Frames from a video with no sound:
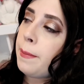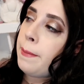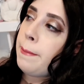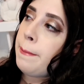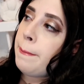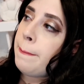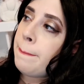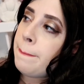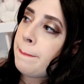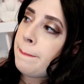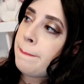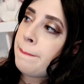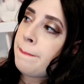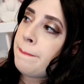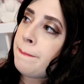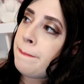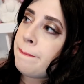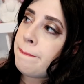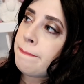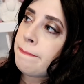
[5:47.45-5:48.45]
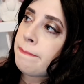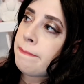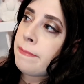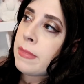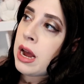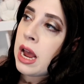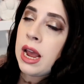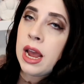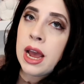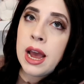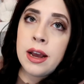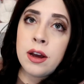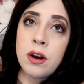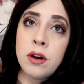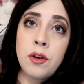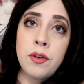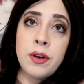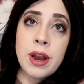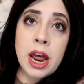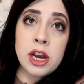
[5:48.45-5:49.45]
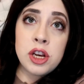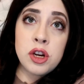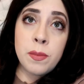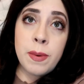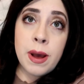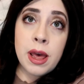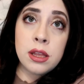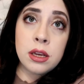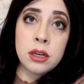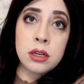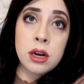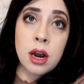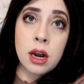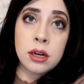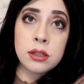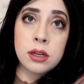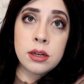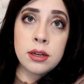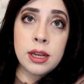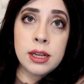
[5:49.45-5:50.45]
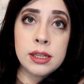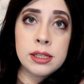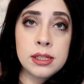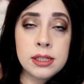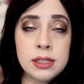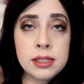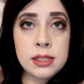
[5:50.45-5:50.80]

go to a naturopathic doctor